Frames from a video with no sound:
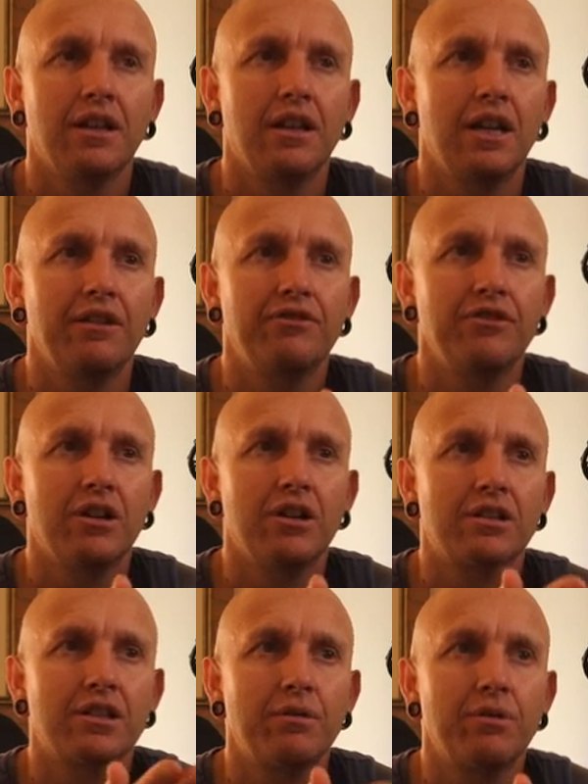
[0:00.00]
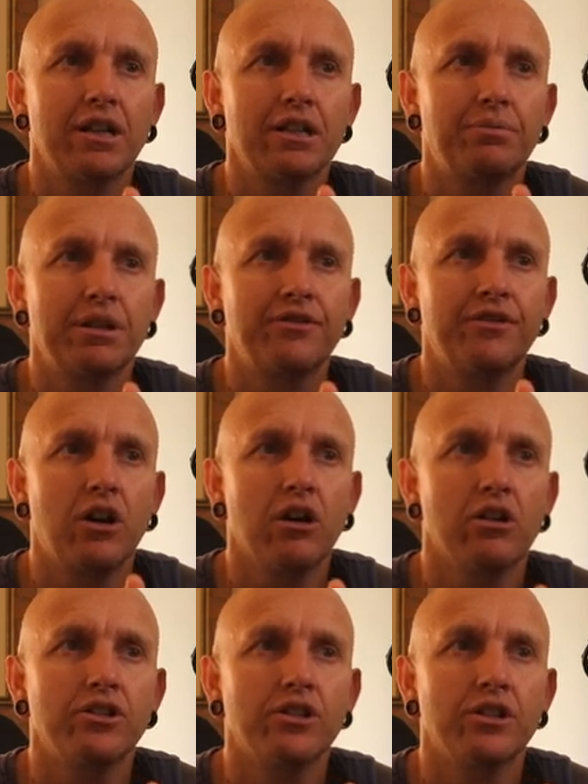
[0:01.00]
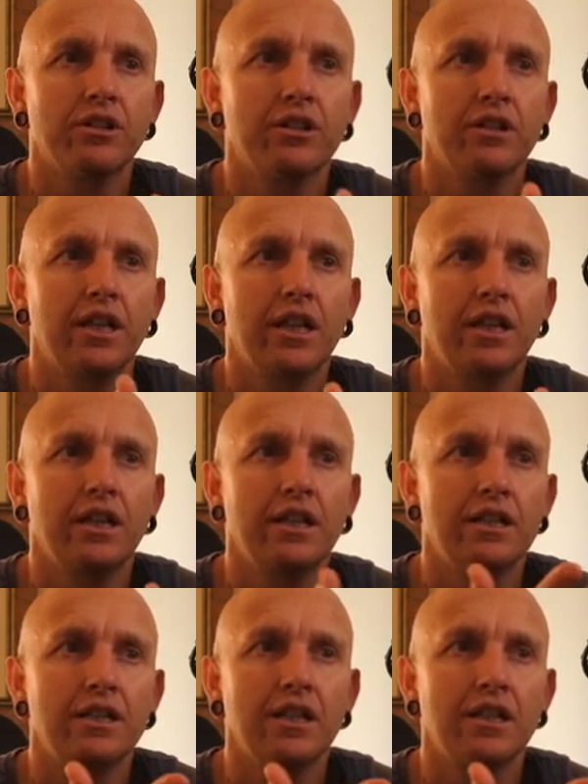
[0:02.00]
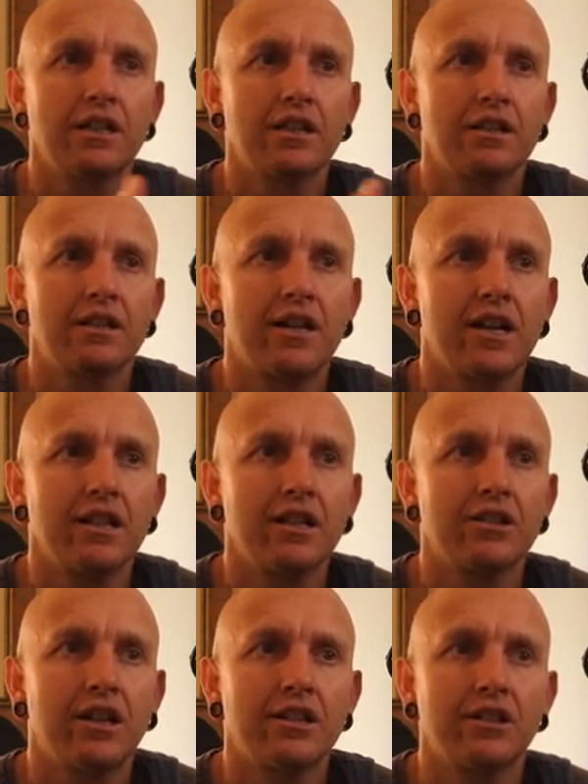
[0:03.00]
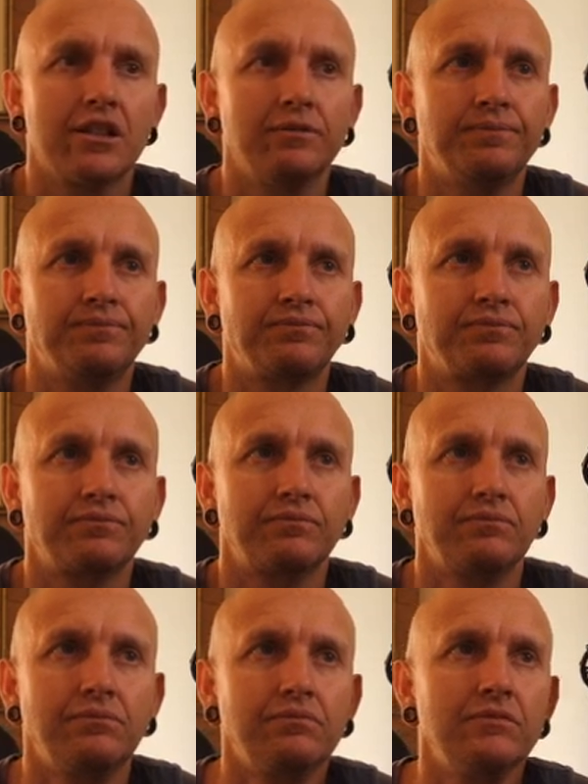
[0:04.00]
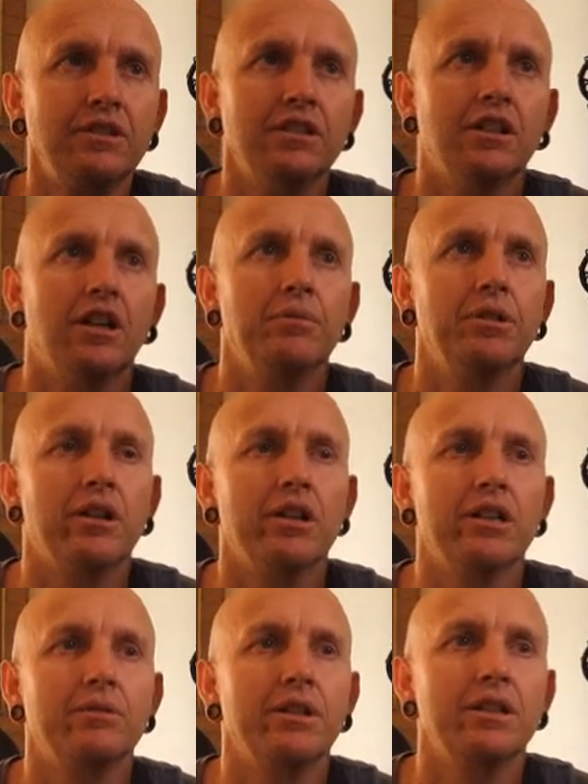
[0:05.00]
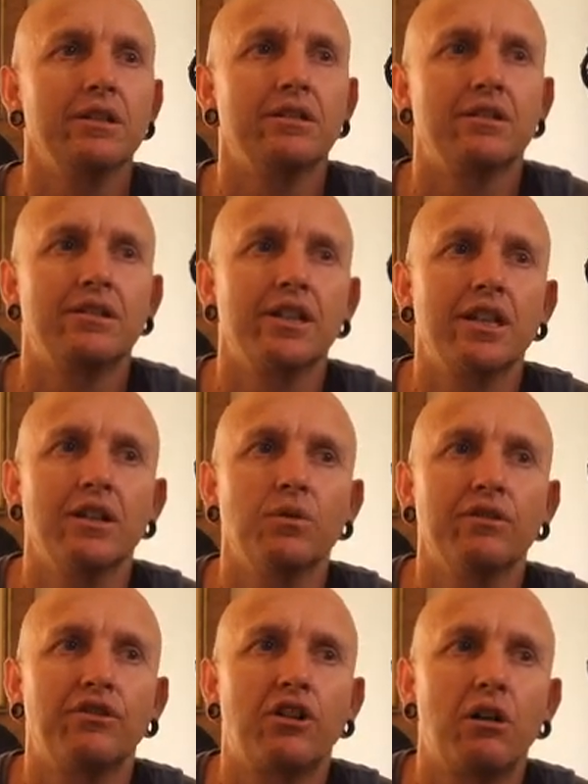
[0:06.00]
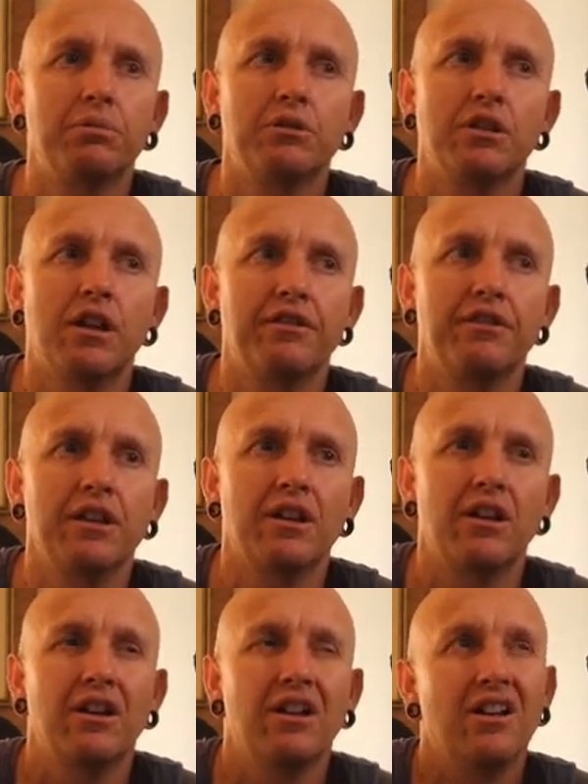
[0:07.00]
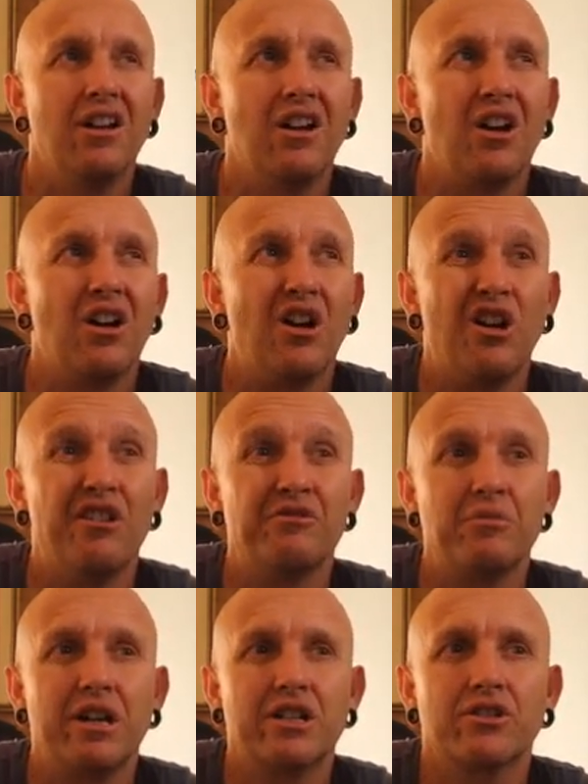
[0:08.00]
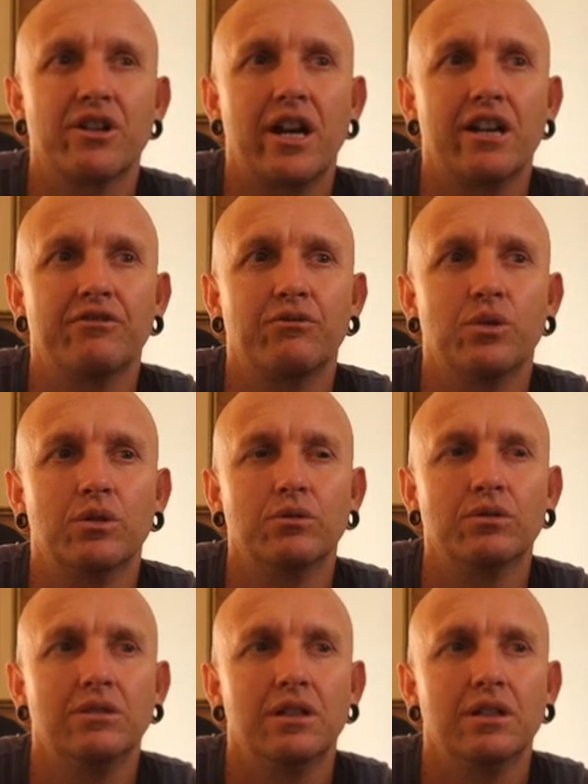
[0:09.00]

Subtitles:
If not, someone gets picked for Origin, he is into the starting side. So I'm going to be sticking with Hopgood, I think, over my trade of Wilton.